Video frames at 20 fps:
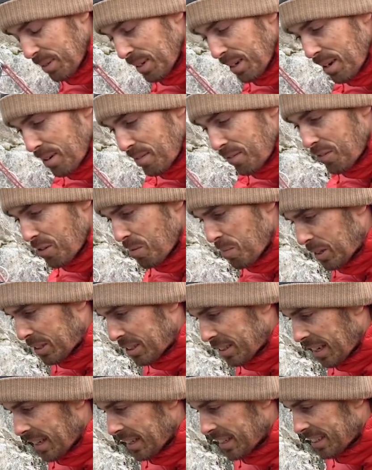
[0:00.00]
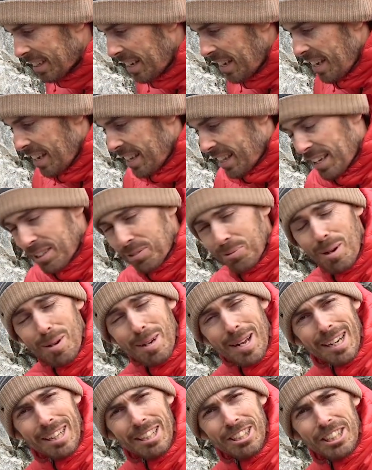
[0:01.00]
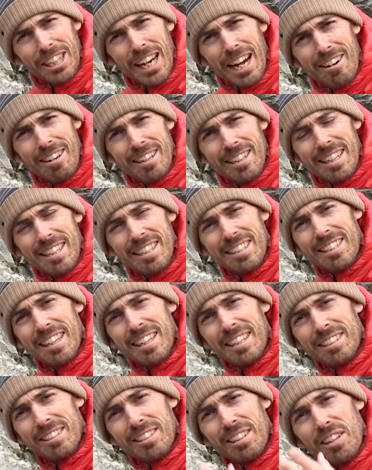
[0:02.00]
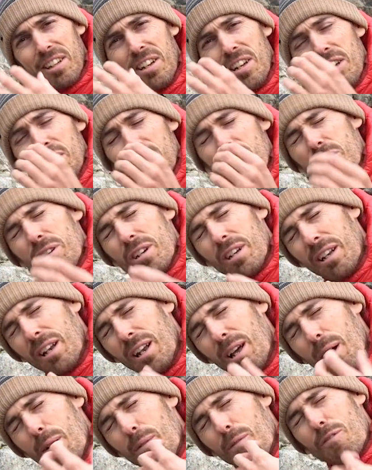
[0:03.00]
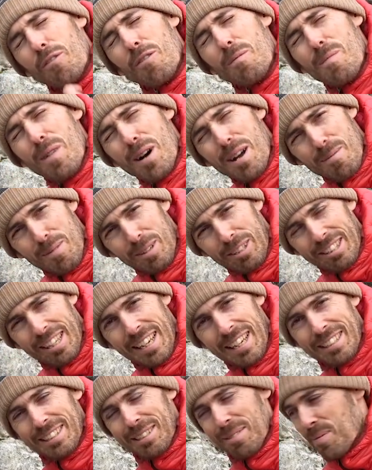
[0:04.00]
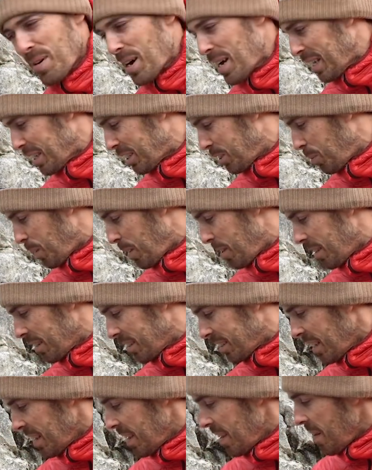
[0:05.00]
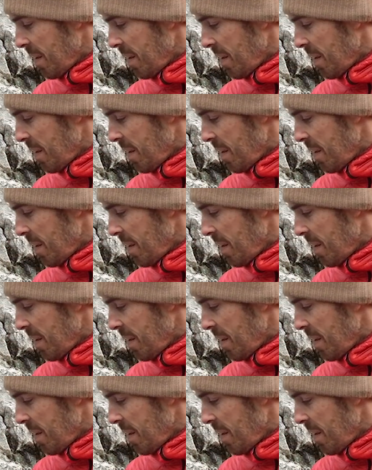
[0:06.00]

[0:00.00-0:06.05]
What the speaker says: We learn from mistakes. That's why I'm kind of sharing these things, so you can learn from my mistakes and my experience.